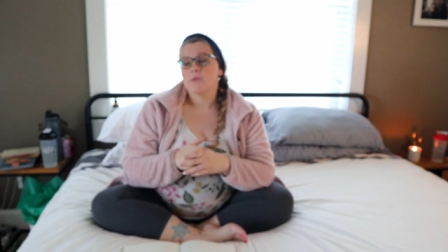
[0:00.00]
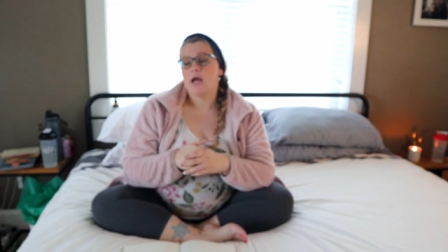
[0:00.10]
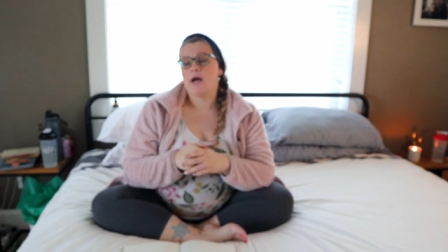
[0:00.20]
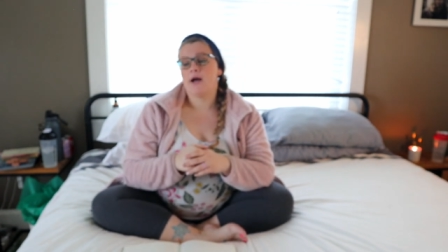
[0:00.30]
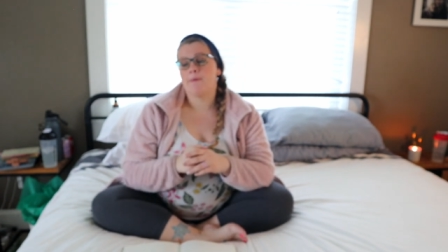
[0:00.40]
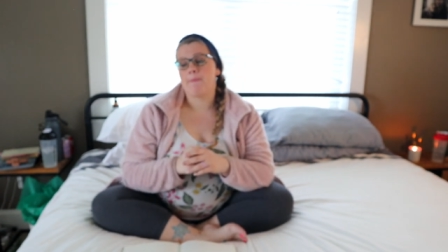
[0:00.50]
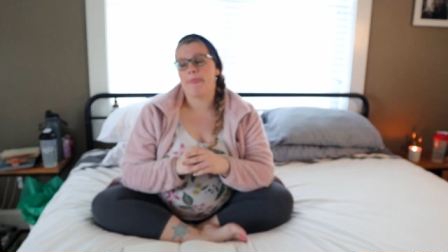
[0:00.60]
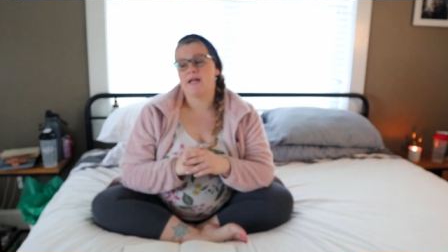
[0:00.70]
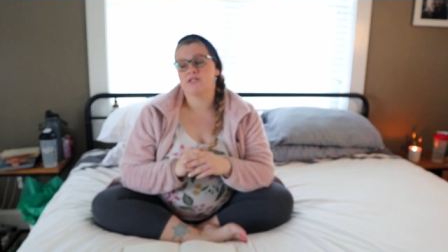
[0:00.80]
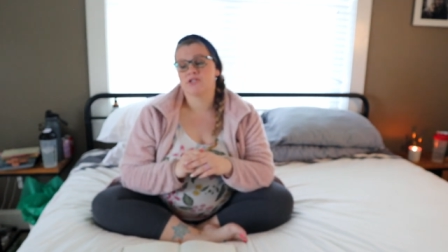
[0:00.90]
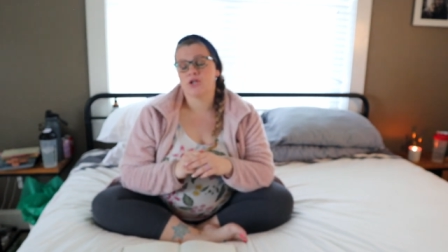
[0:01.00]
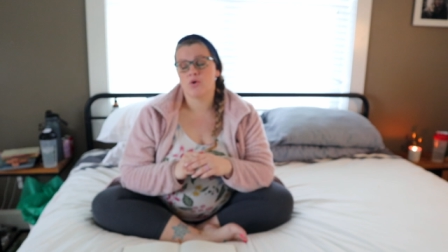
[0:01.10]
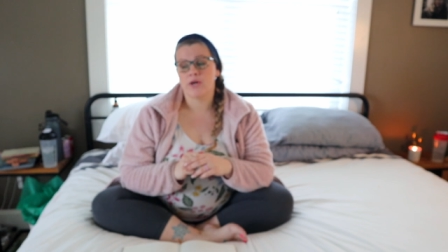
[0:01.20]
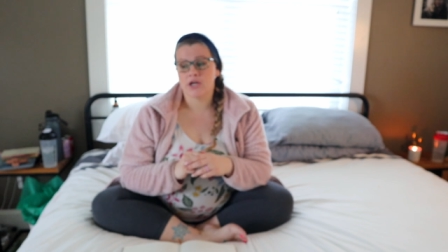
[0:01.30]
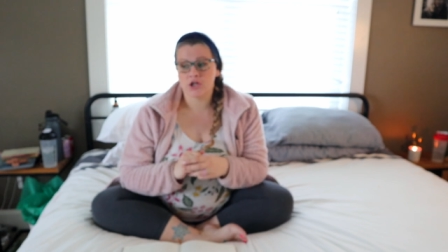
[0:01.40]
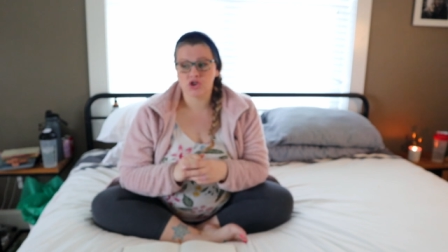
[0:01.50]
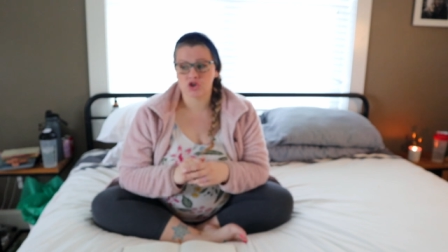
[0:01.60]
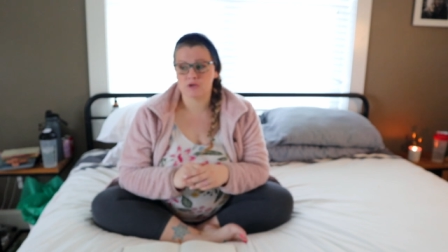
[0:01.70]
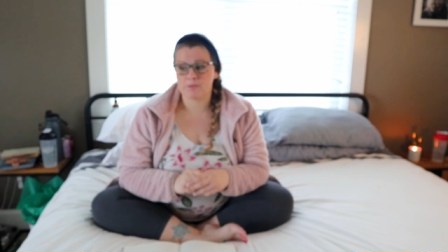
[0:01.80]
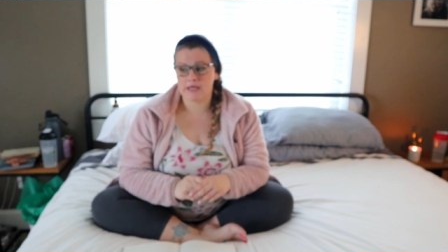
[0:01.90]
And so it could
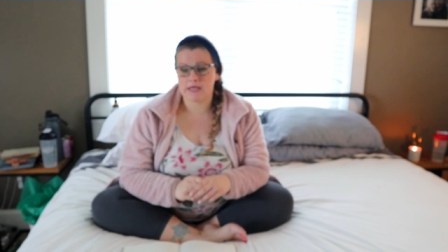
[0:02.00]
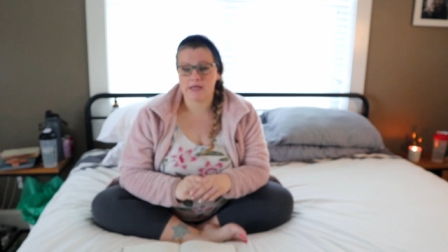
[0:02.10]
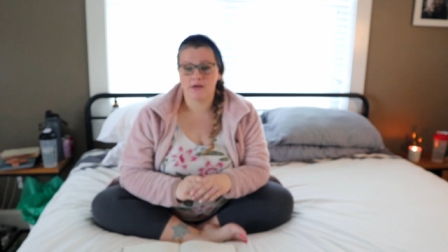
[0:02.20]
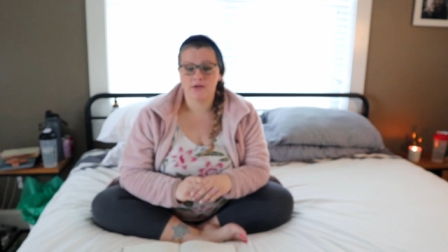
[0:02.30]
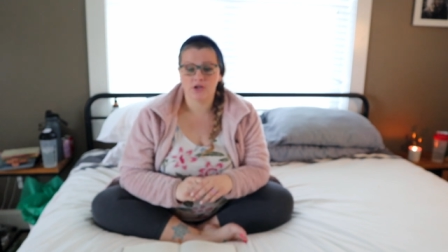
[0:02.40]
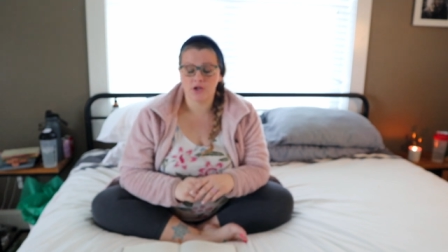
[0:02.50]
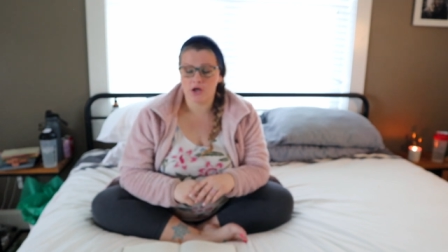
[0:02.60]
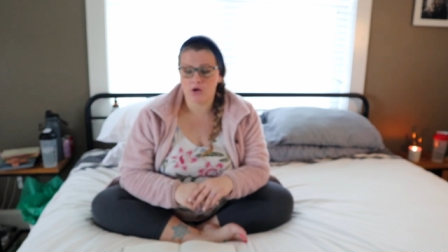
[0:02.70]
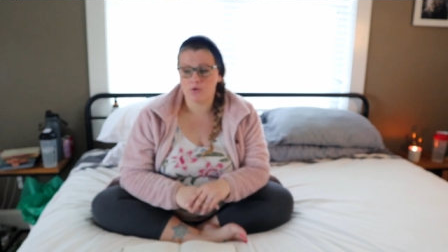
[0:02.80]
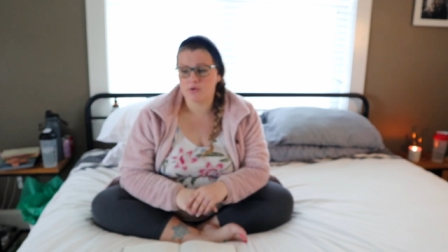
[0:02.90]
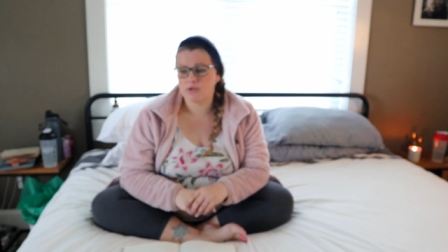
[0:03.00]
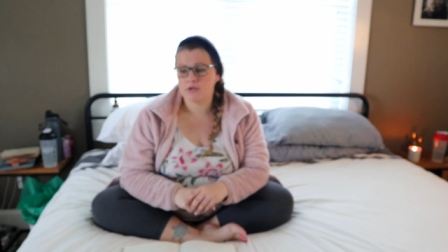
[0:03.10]
just be, you know,